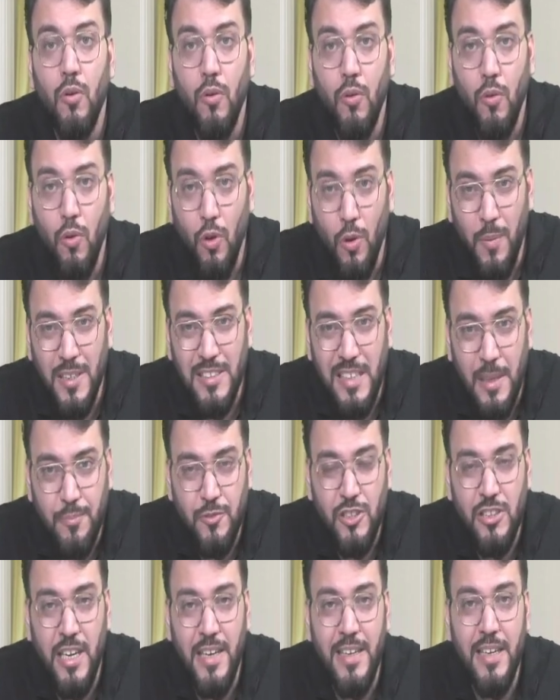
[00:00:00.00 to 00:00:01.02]
over
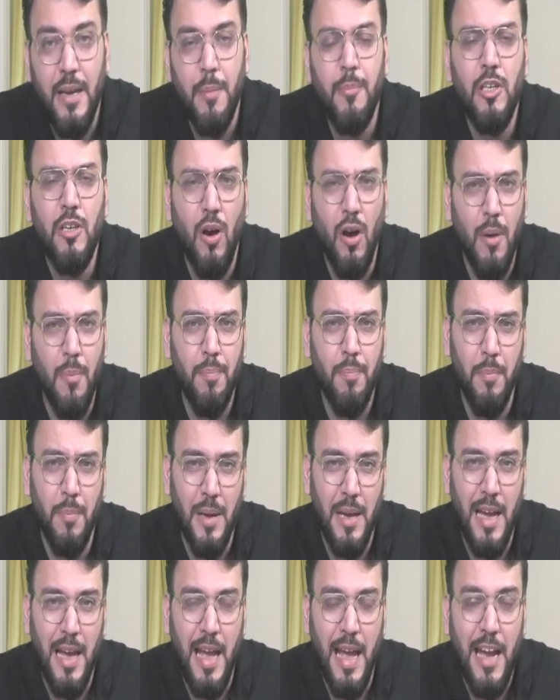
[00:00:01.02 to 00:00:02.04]
subsidiary company of
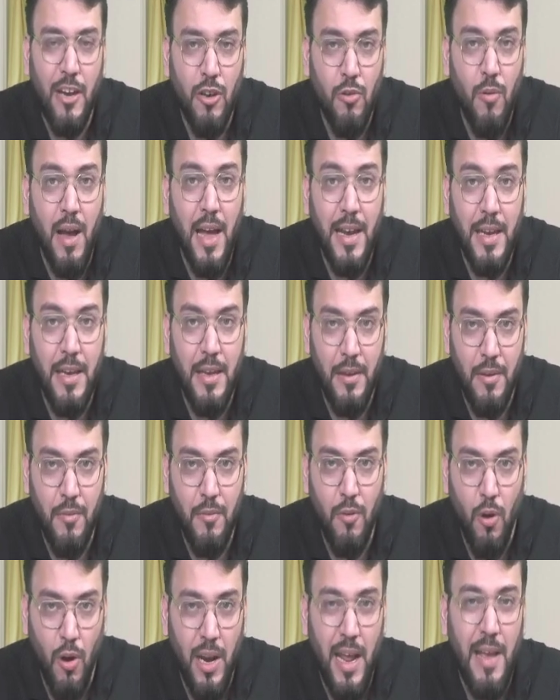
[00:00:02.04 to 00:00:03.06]
acquire,
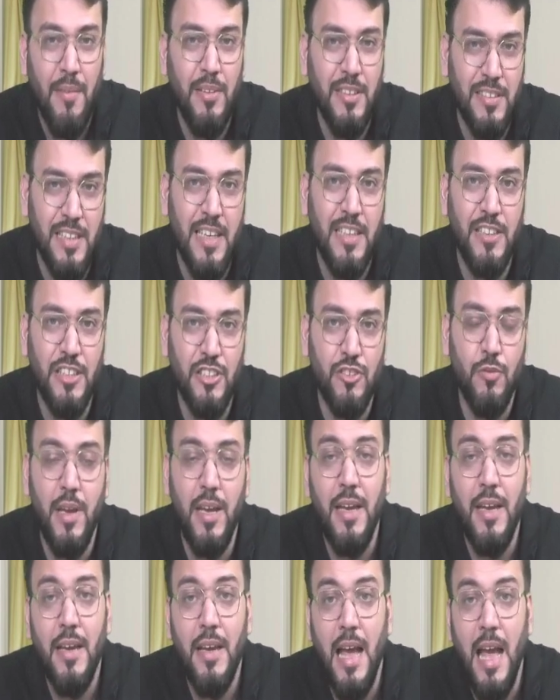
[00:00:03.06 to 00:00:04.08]
or I will say in this
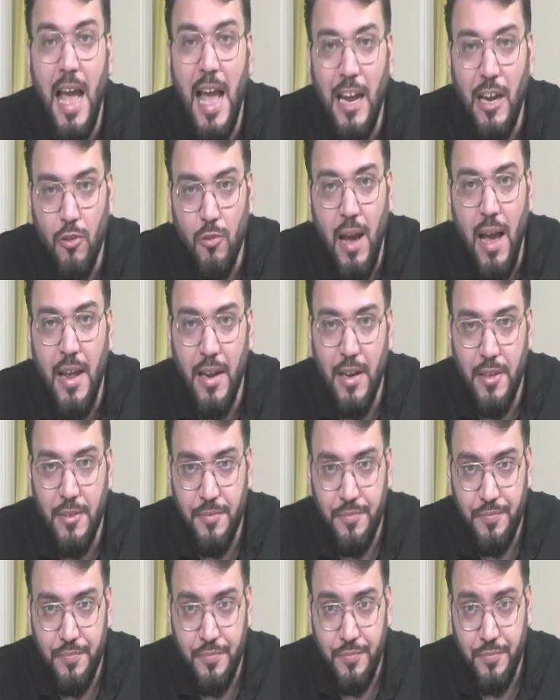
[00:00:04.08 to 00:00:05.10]
way, acquirer
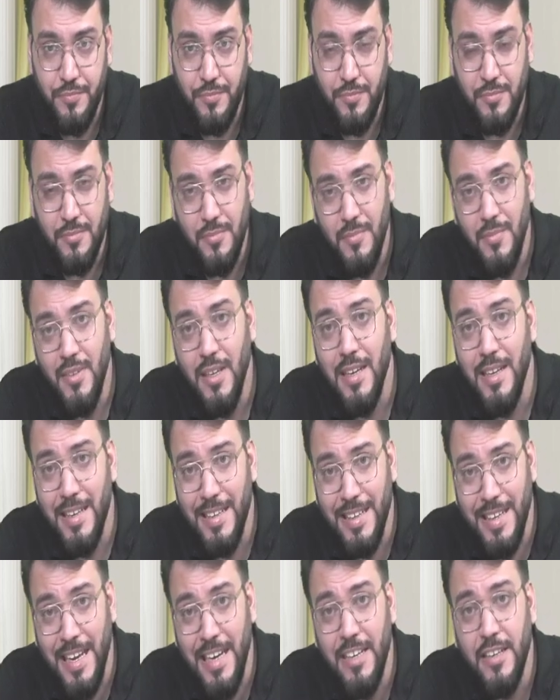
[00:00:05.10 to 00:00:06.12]

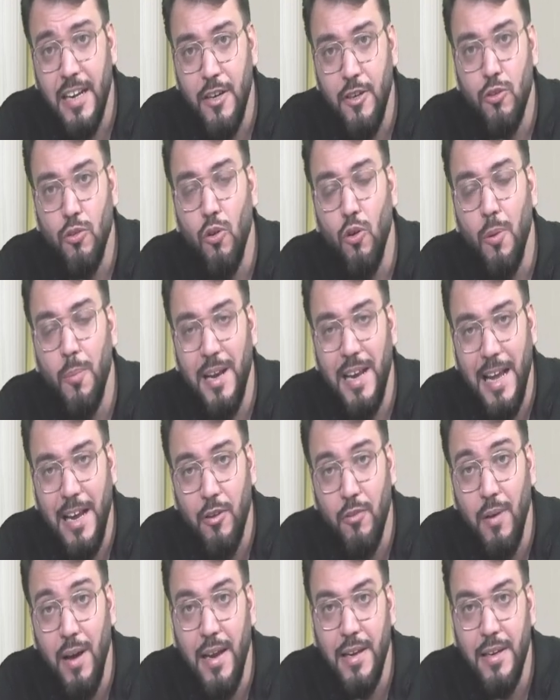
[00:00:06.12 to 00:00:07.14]
get control over
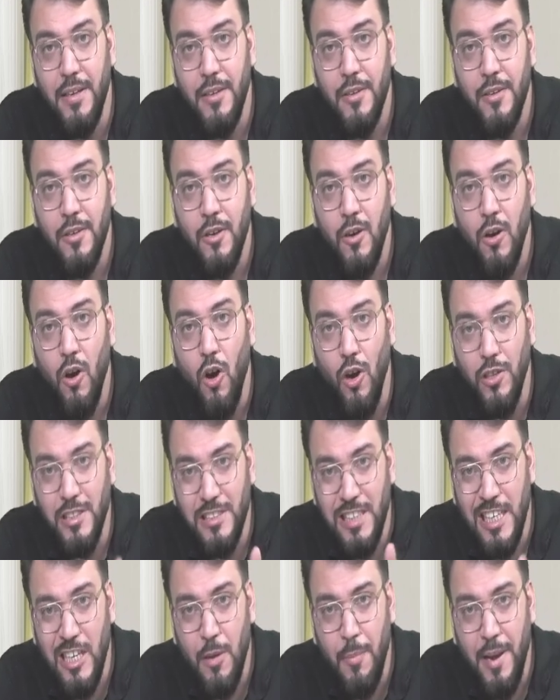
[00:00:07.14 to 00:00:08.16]
acquiree on the
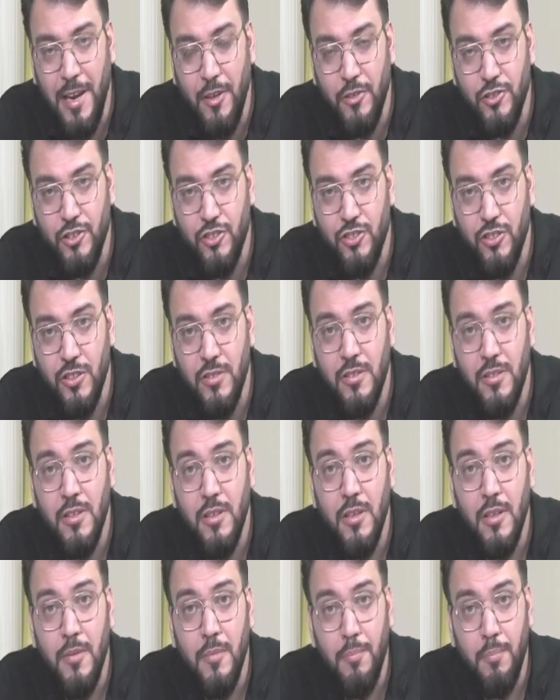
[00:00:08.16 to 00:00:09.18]
date of acquisition
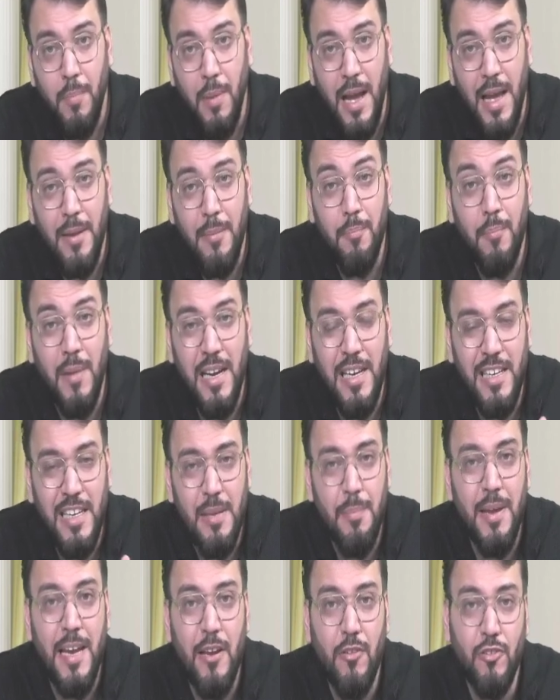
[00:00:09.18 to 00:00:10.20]
by
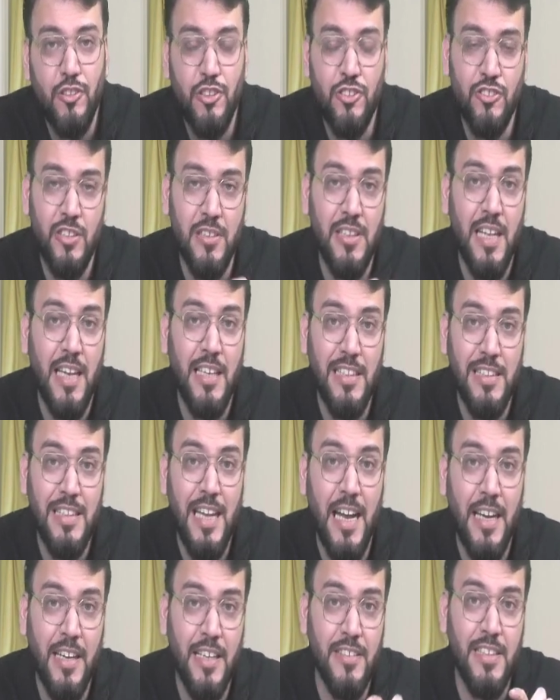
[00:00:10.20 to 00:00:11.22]
multiple acquisition, then in
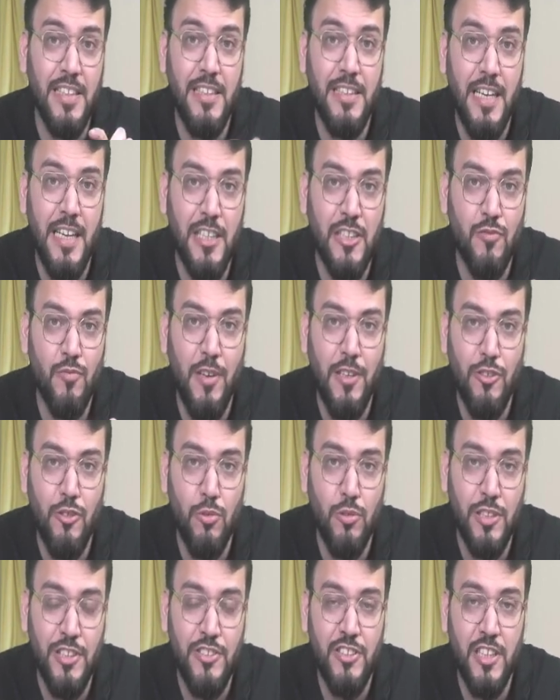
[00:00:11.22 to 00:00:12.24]
that case Ind AS
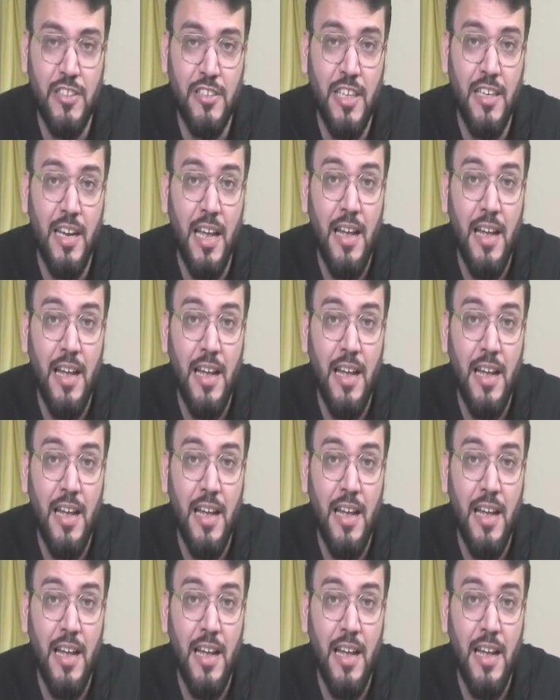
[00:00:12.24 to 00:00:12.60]
103 says that